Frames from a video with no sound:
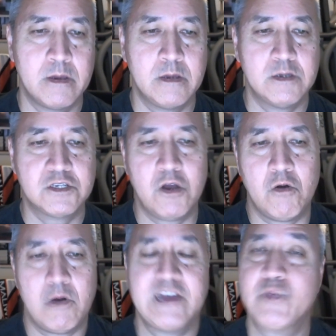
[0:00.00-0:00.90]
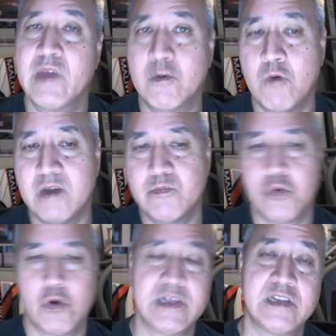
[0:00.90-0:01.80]
So I spec 1
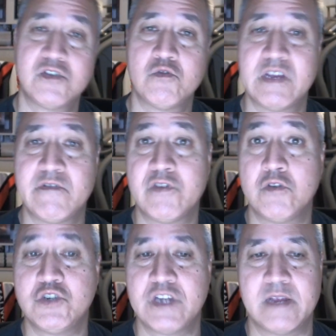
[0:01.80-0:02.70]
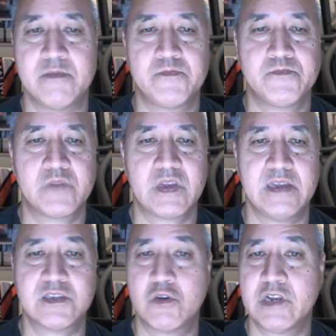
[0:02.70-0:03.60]
point into Infusion. Okay,
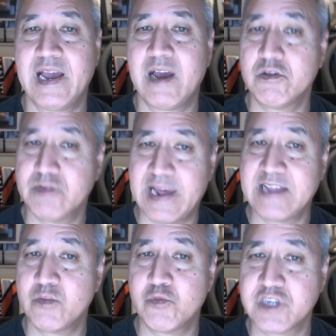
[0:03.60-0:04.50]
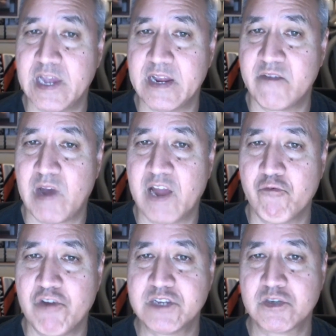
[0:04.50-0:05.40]
so now 92% of my
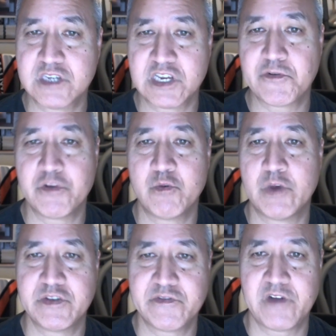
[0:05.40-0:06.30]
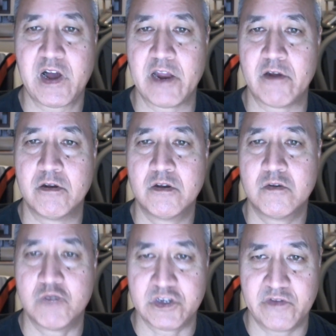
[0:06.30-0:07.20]
original 641 is fire,
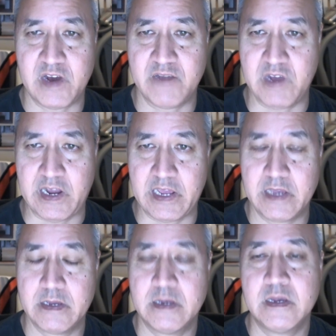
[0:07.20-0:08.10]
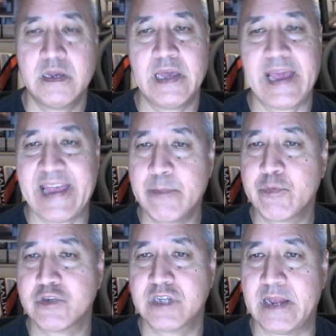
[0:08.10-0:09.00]
which is 590, and
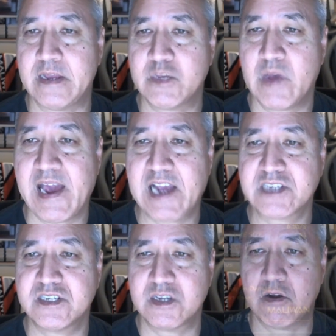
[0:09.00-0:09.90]
8% is my action skill